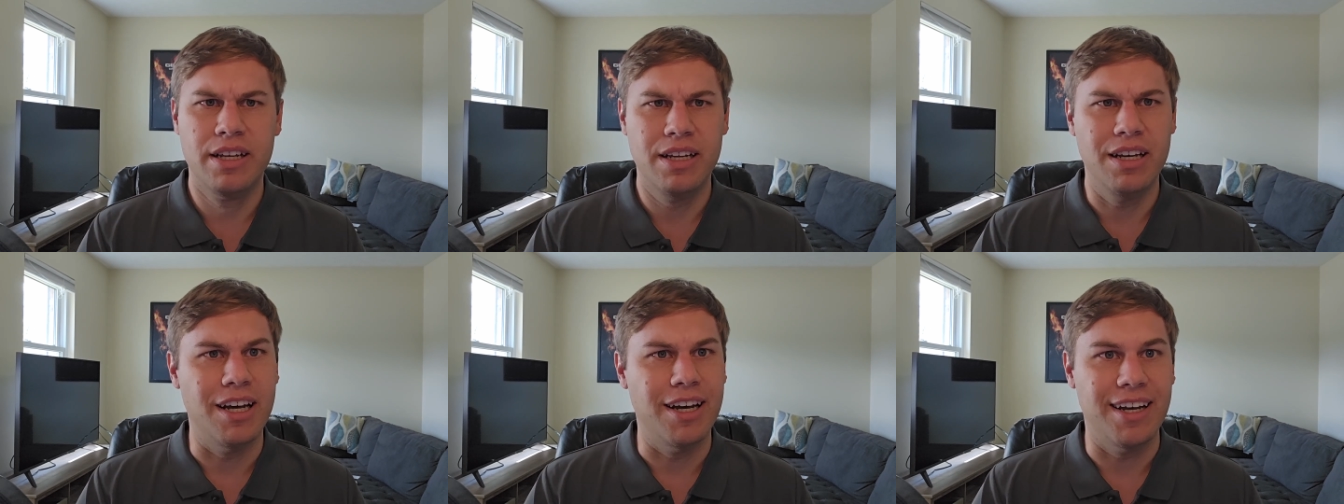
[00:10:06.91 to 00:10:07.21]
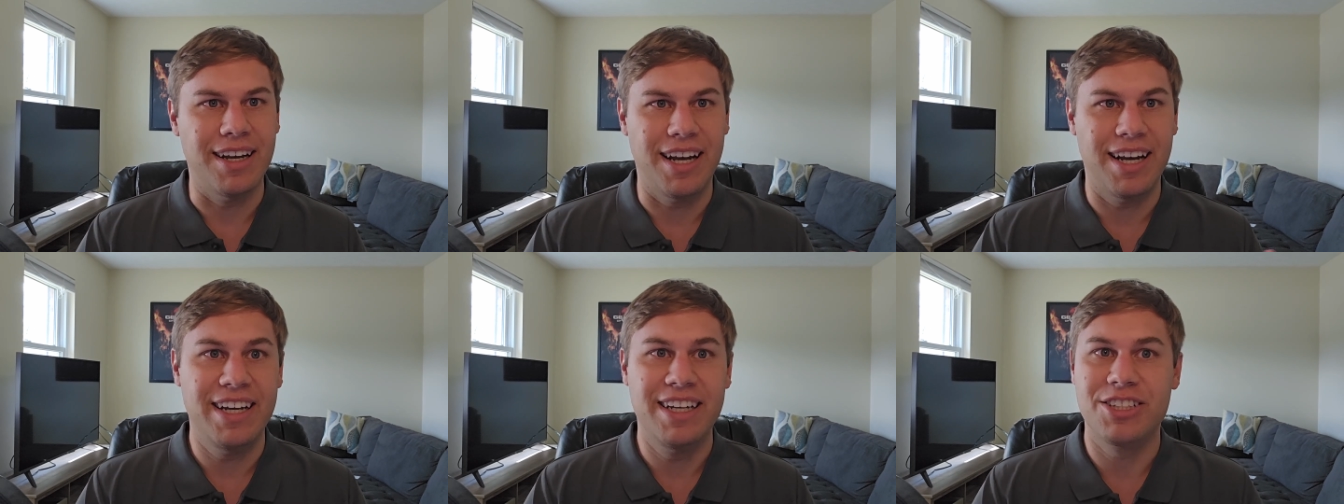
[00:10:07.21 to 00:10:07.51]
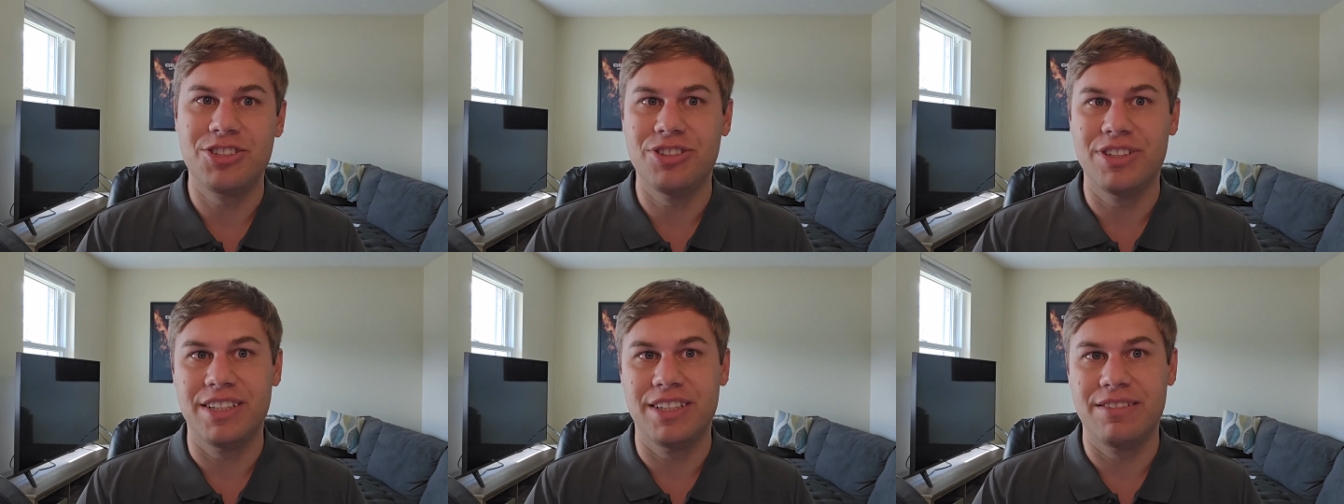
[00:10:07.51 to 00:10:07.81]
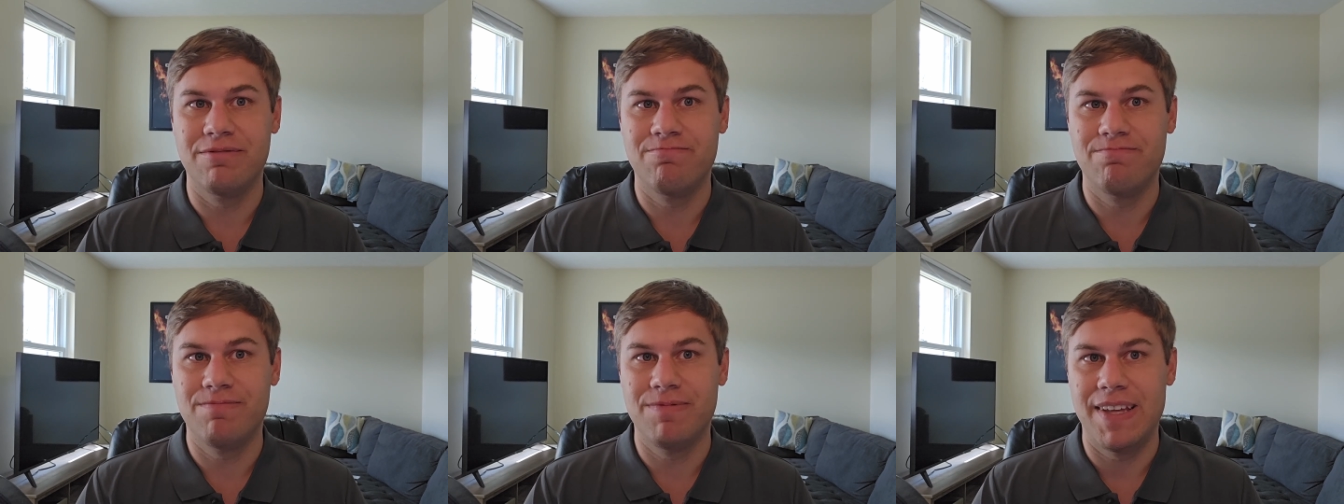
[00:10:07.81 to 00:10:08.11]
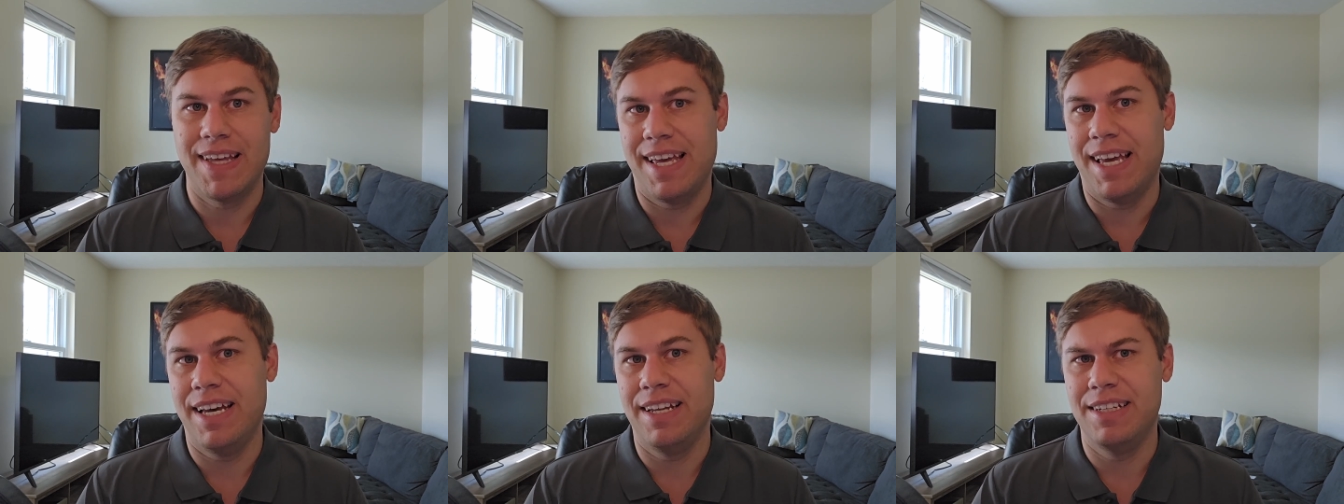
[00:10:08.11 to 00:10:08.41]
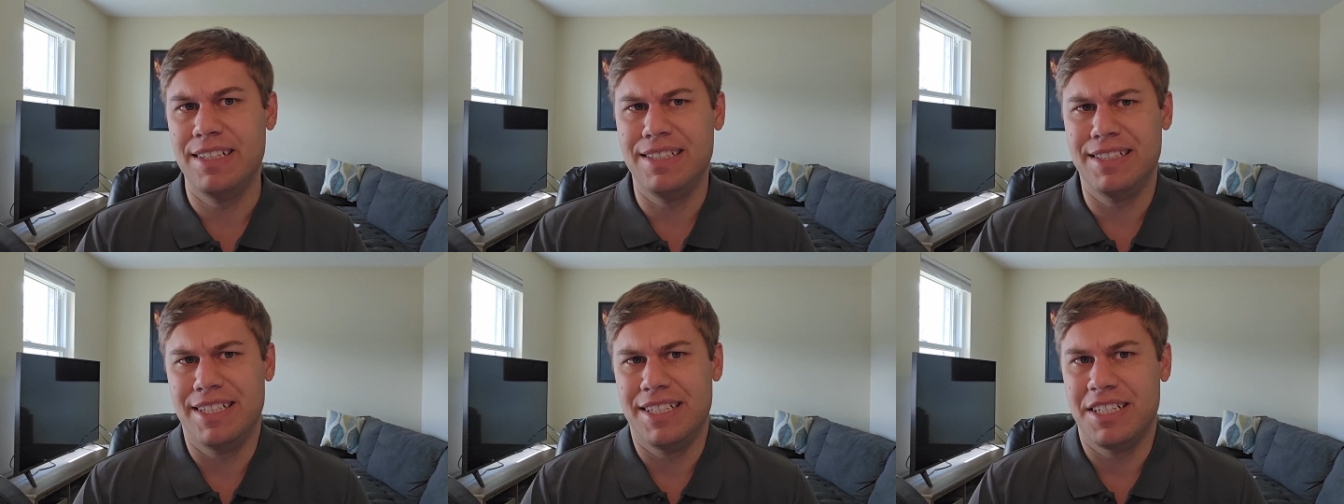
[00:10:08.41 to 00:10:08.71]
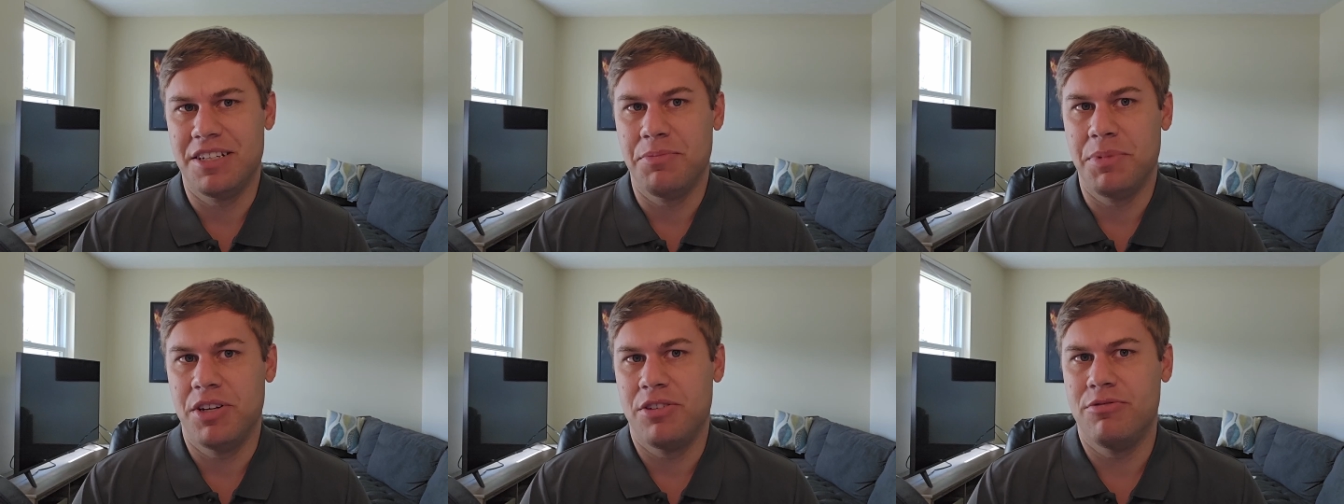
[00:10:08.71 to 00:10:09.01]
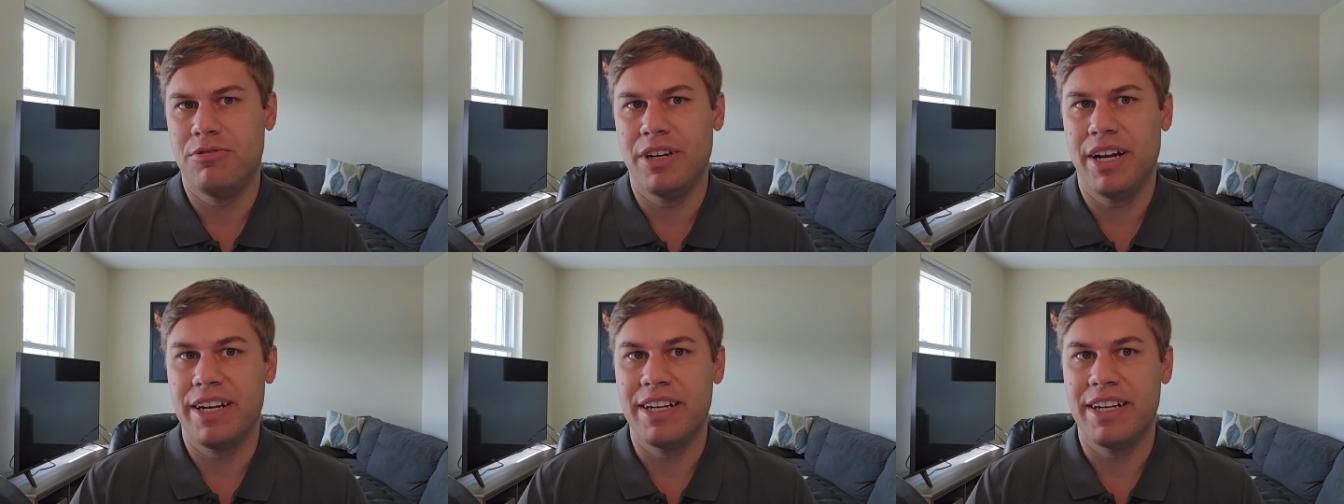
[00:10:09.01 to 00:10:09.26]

I actually had a decent amount of what